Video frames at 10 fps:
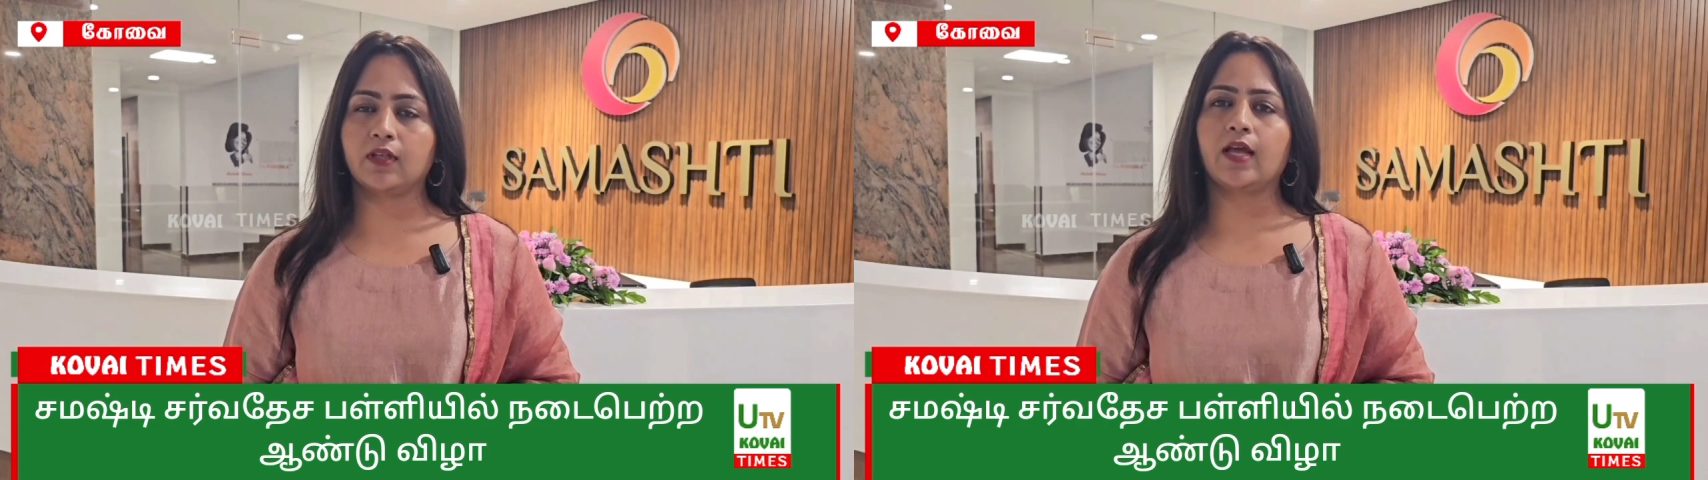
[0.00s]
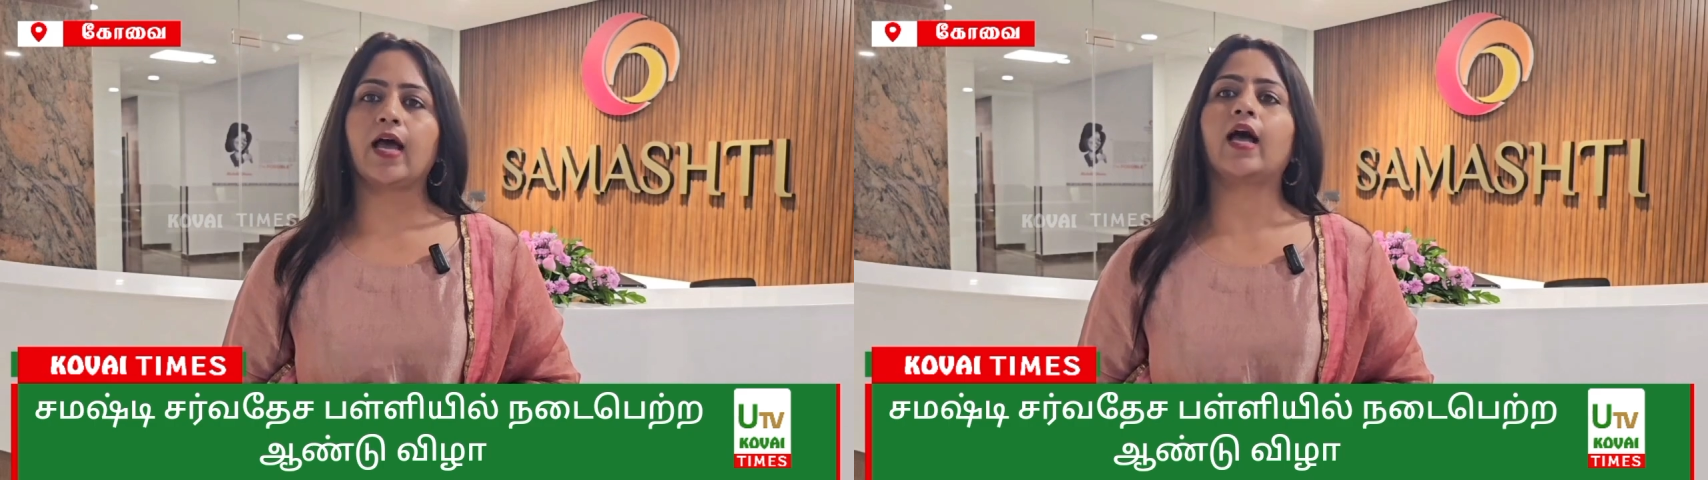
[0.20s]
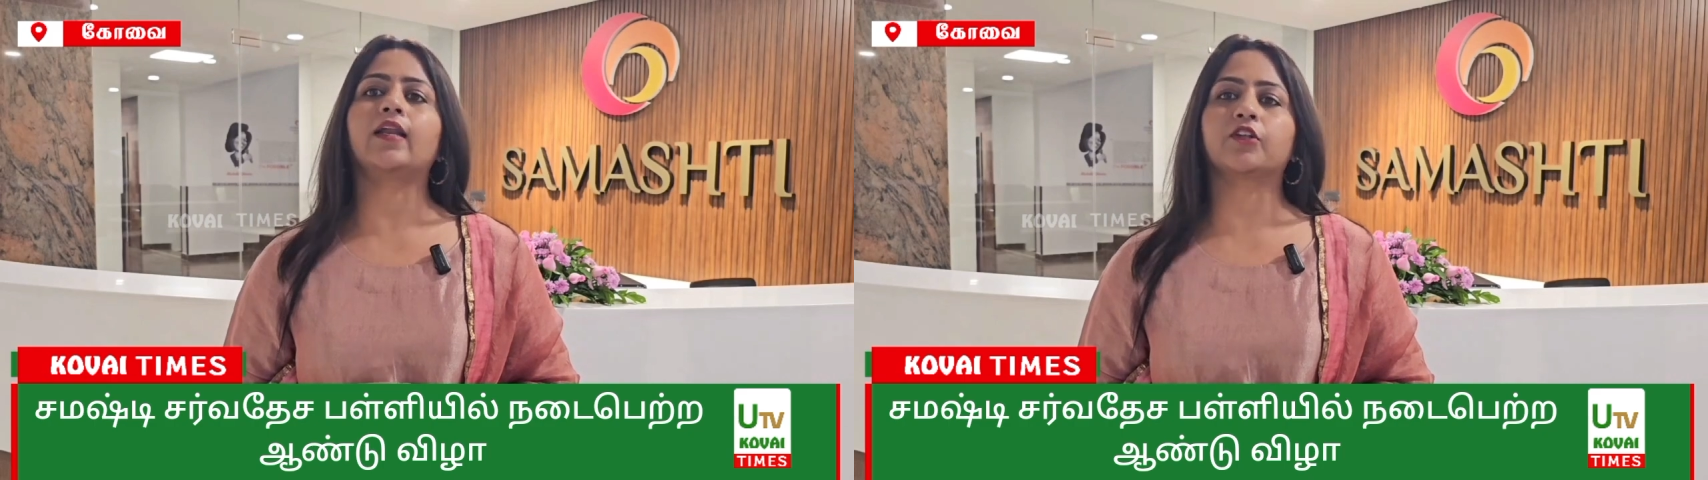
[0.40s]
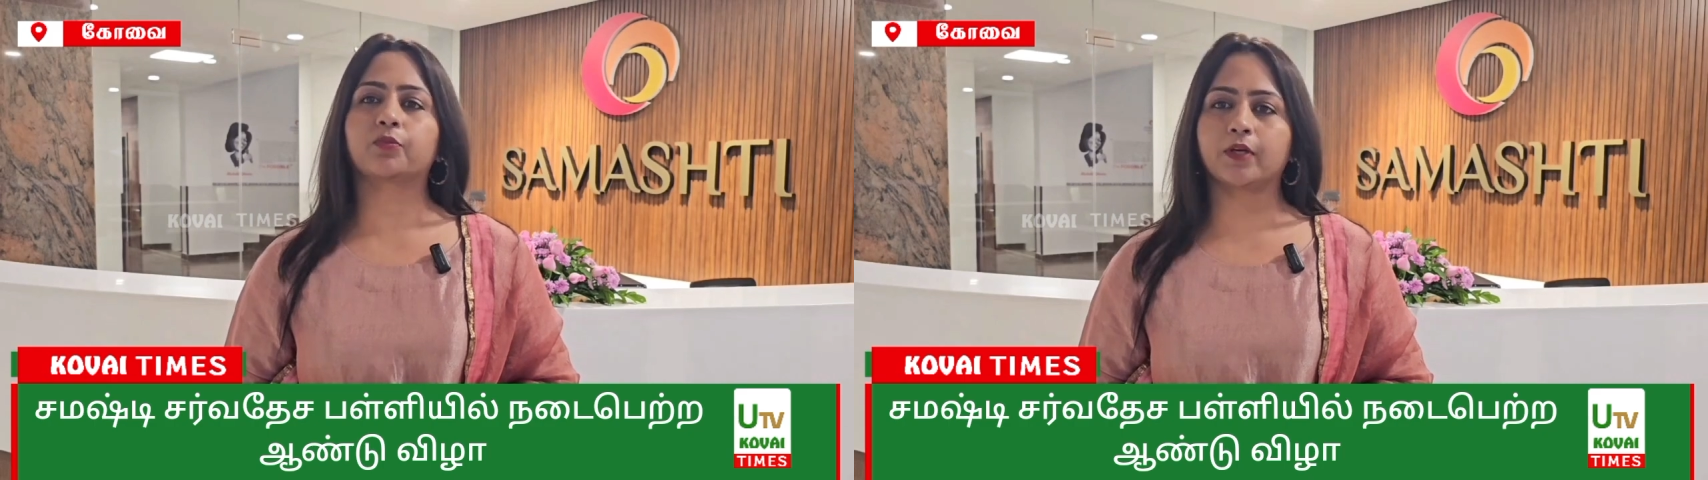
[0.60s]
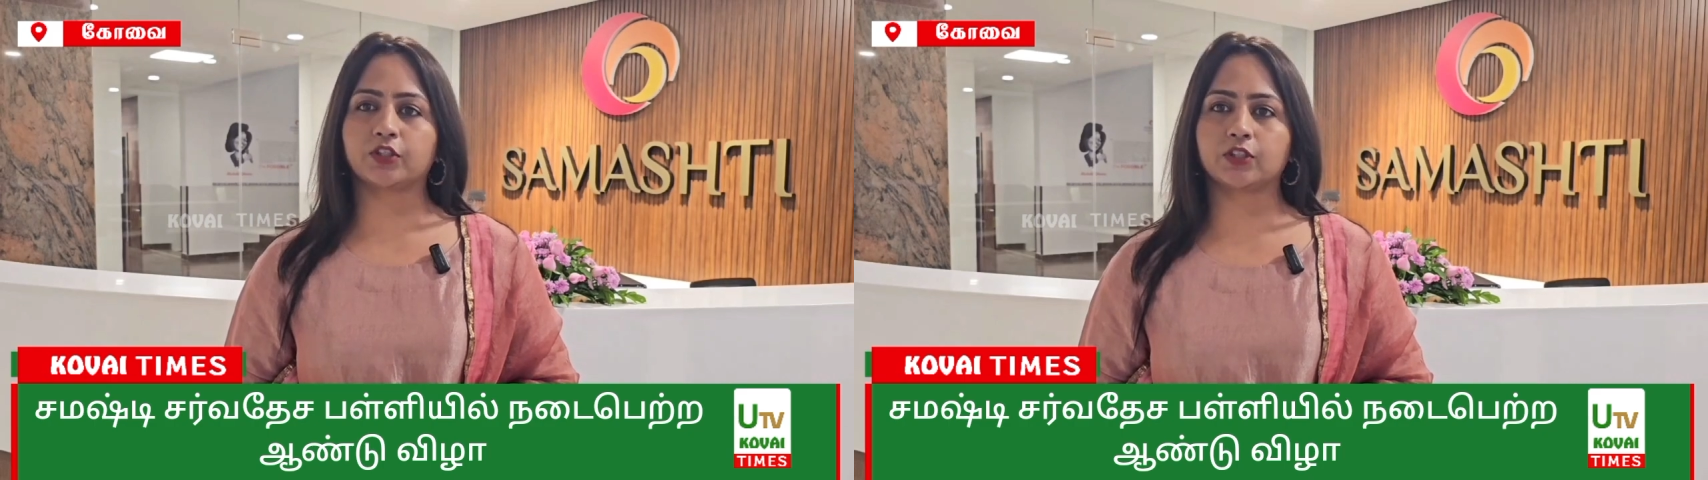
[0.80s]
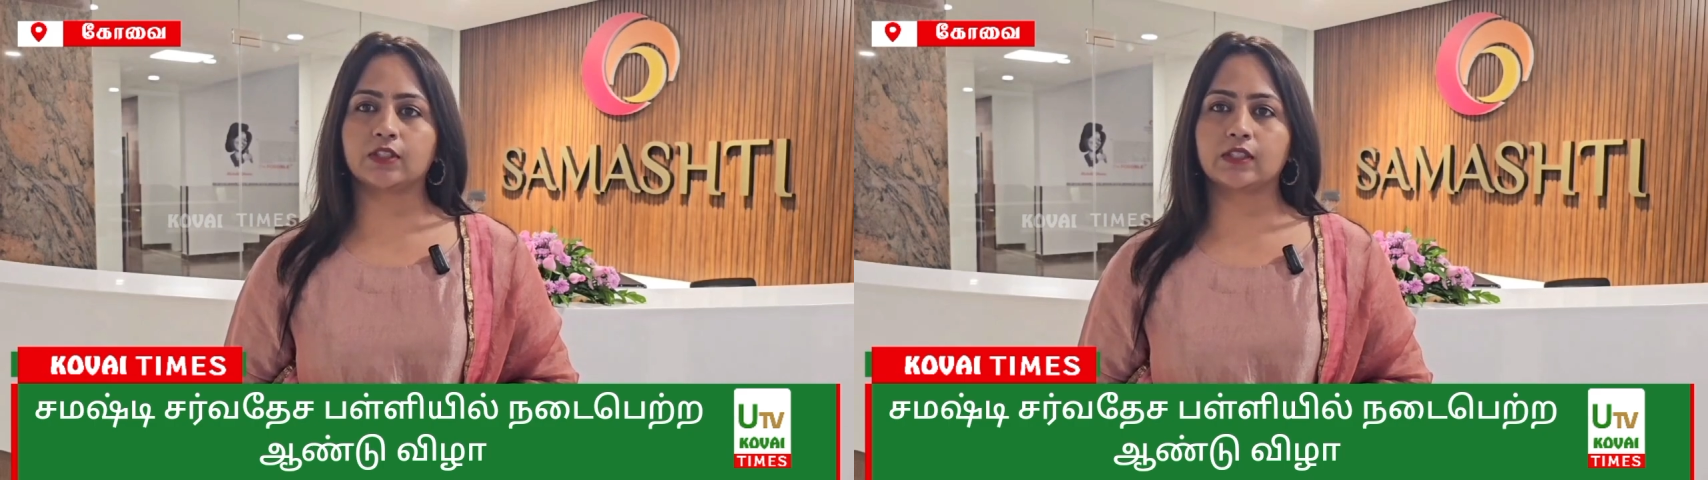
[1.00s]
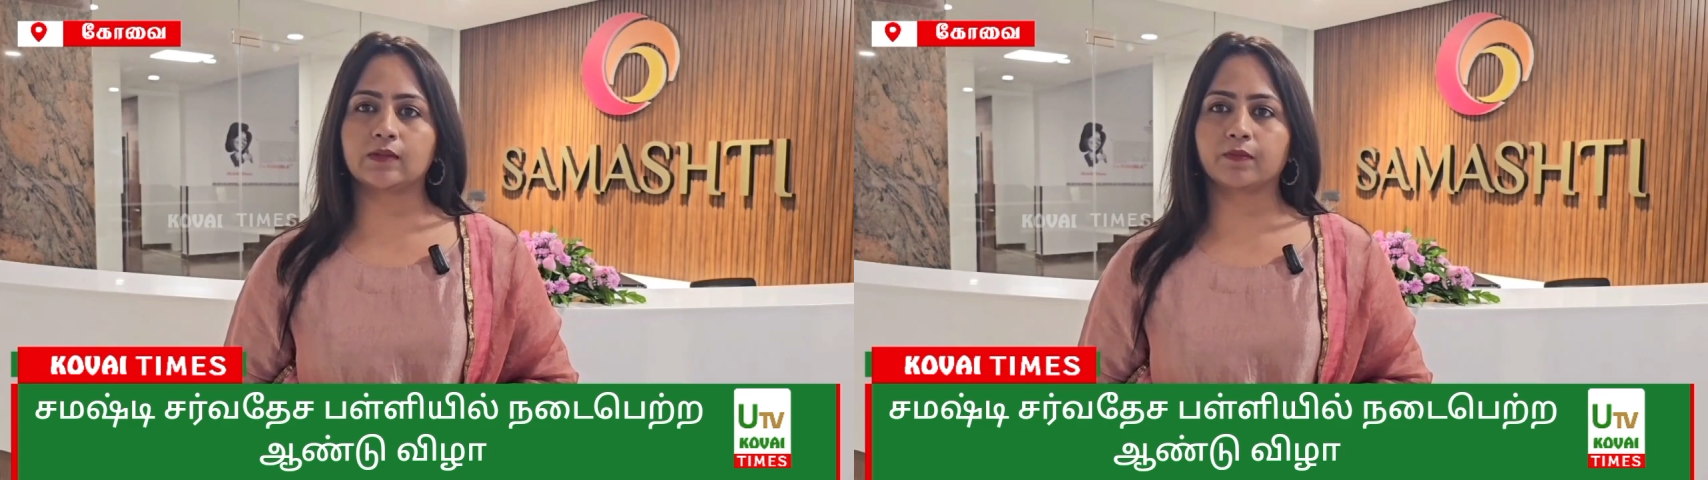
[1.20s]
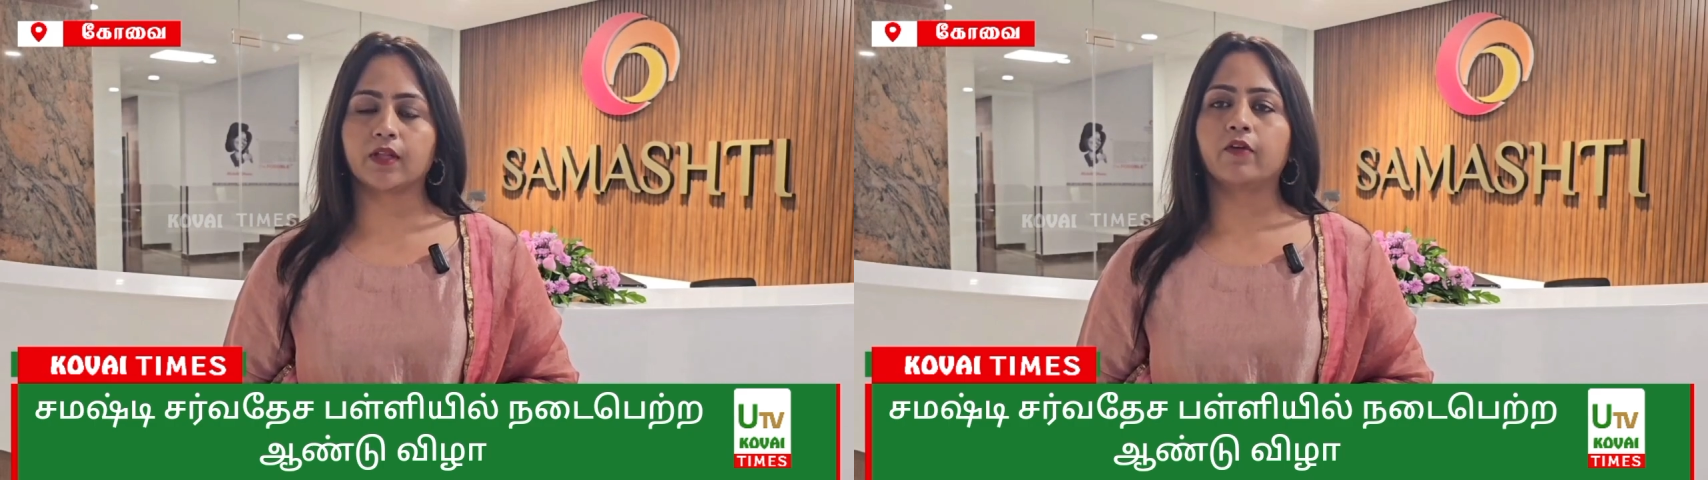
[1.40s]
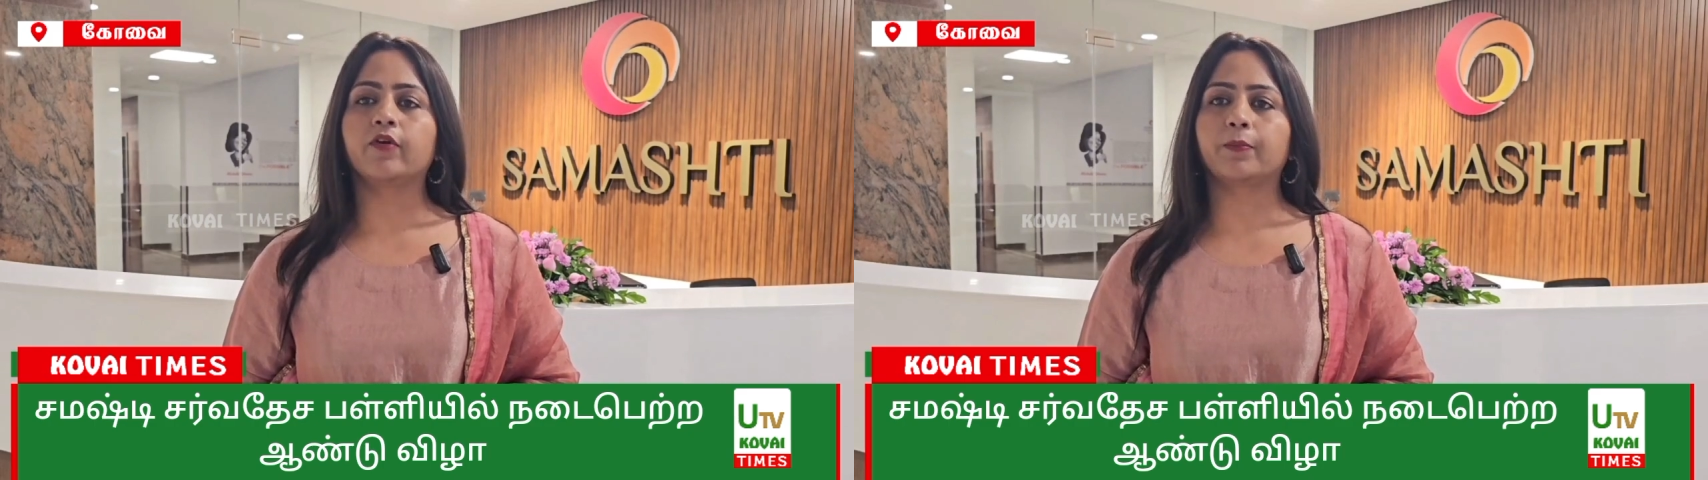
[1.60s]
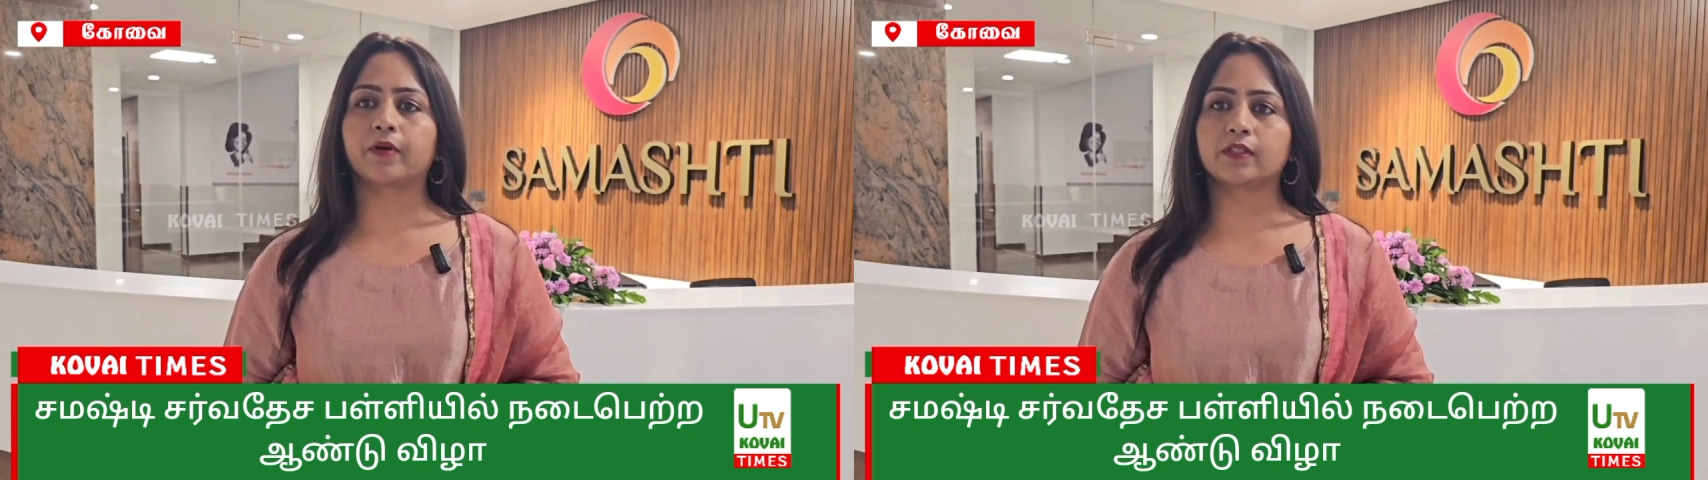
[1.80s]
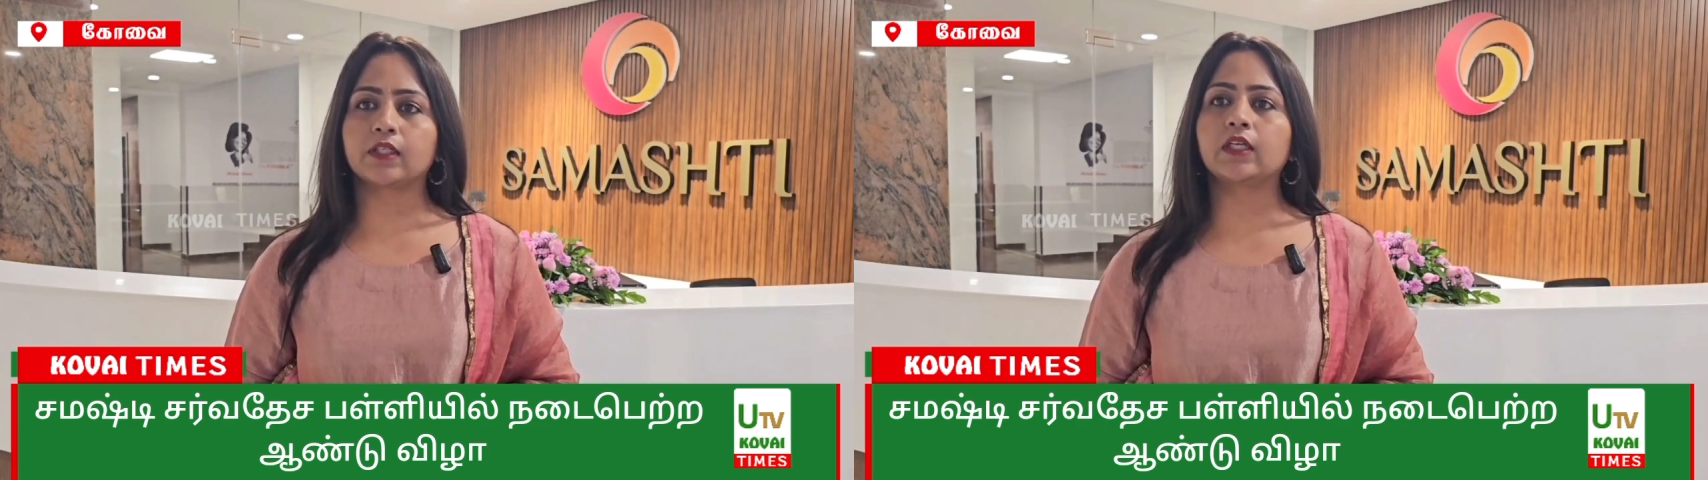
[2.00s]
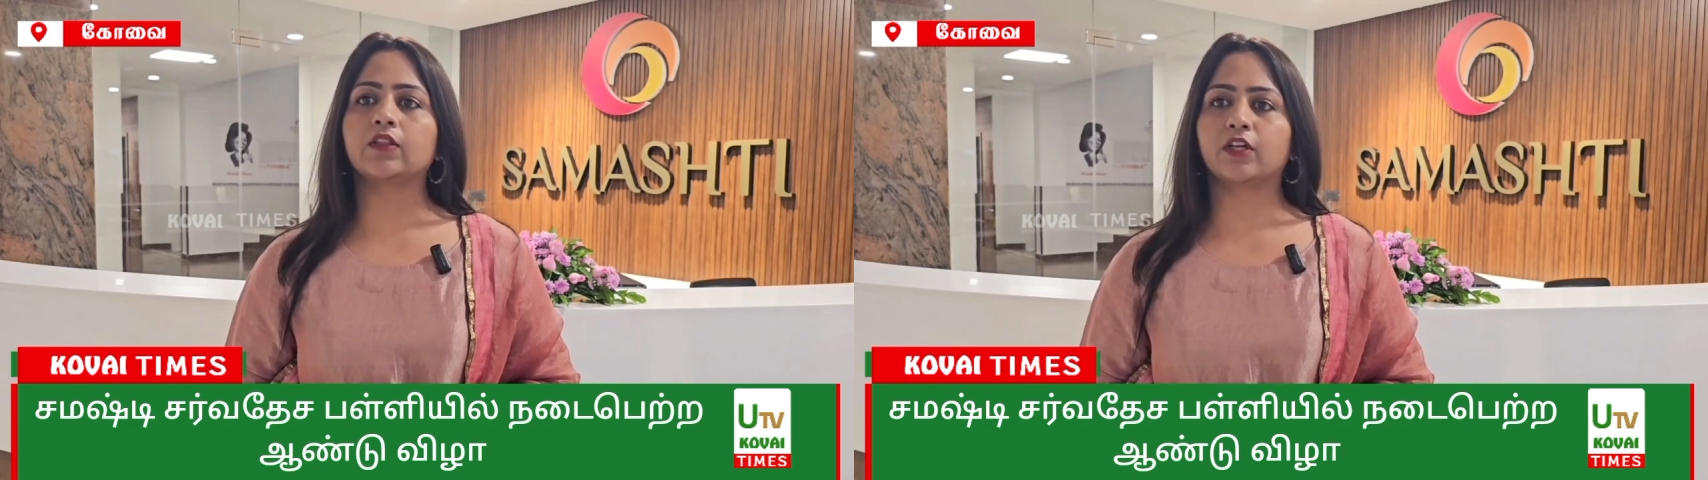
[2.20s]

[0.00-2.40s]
and expressions representing